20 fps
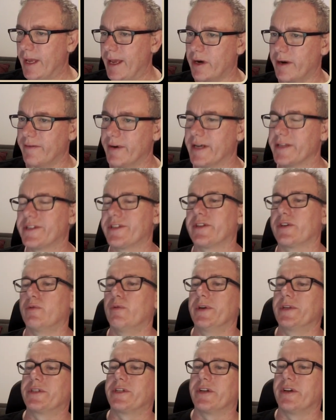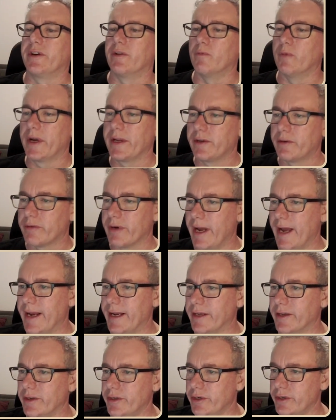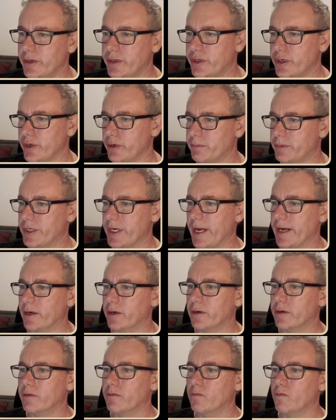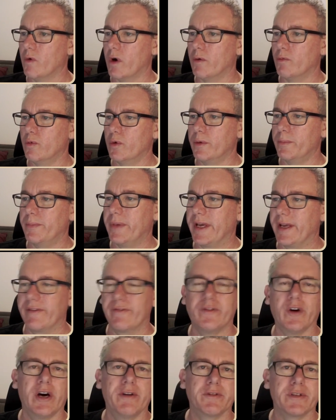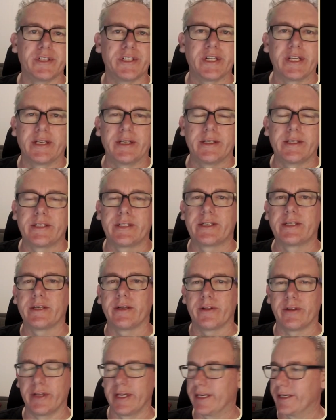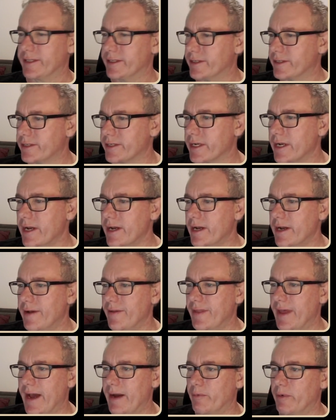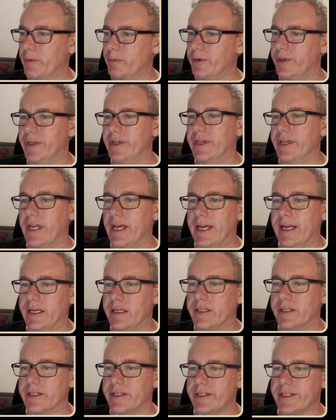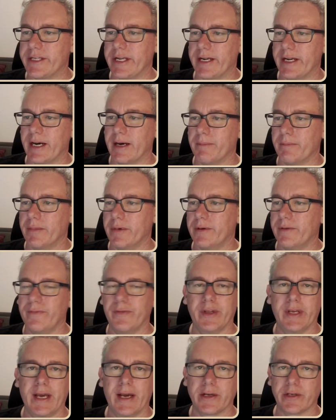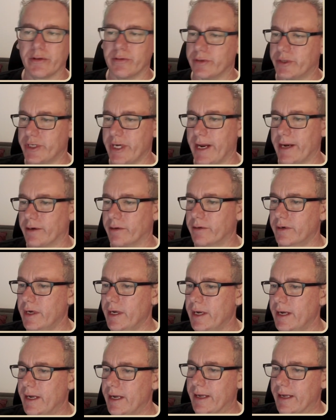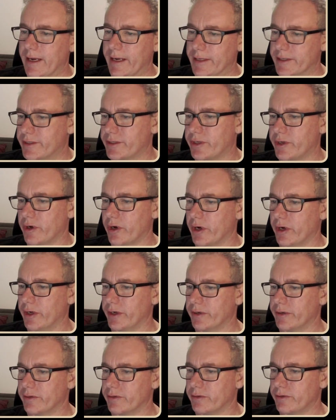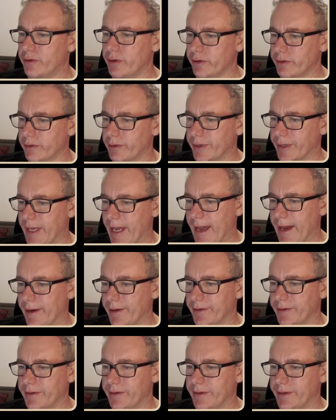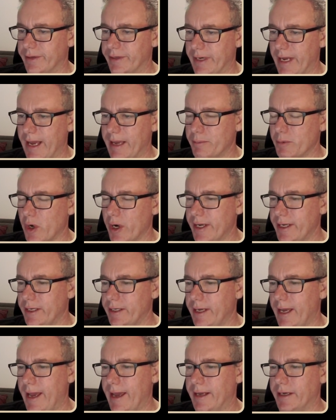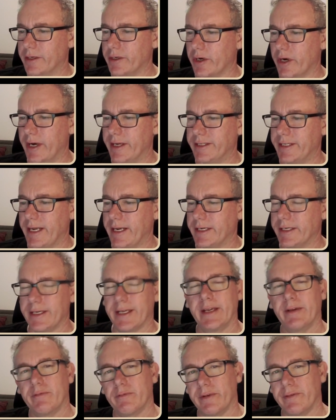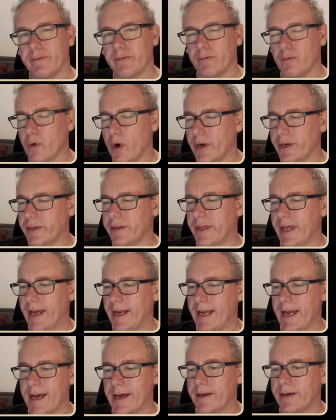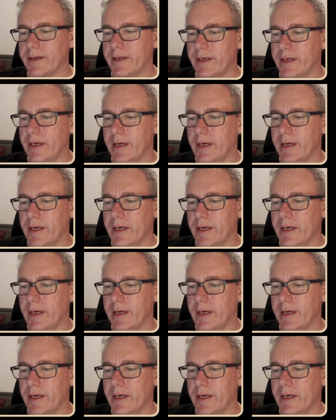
I've asked the question, when creating a YouTube channel, what would be 5 or 6 things that we would need to set up the actual channel? It's gone Google account, name and identity. We've worked that out.